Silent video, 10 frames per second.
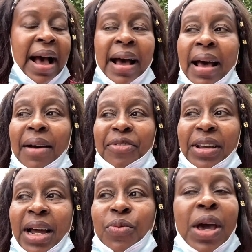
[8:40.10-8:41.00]

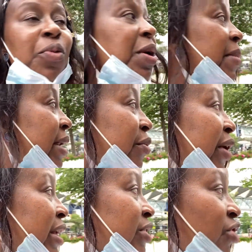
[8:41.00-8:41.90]
african way women
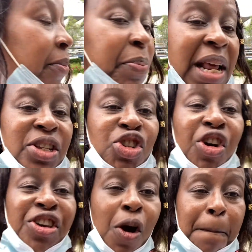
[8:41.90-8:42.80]
strapless
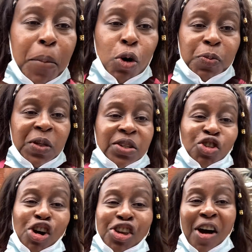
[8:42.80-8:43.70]
showing your boobs
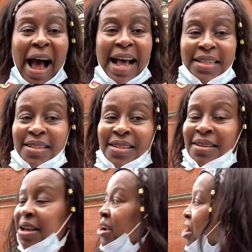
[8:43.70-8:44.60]
showing your ass
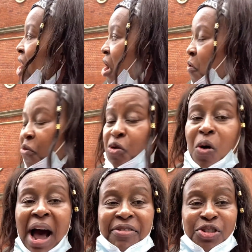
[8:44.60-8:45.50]
no you
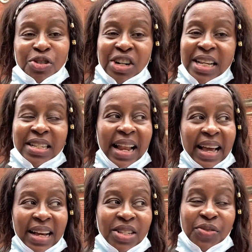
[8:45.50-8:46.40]
have to dress
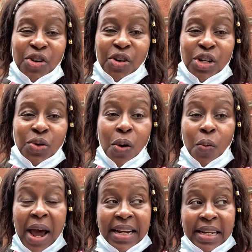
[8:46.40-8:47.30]
like as if you're going to a
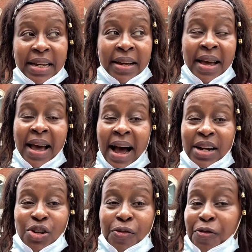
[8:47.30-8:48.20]
wedding
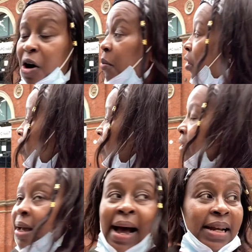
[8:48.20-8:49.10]
and you're formal
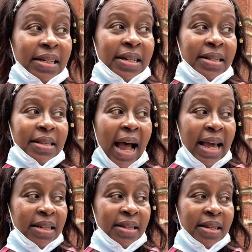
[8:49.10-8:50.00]
and it is
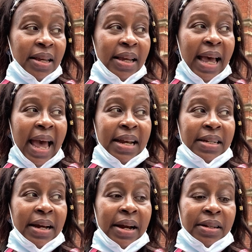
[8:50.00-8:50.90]
nice and
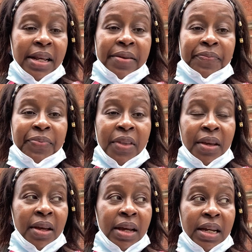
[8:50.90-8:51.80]
uh, thing
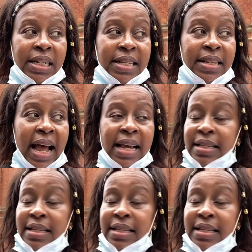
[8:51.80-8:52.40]
it is nice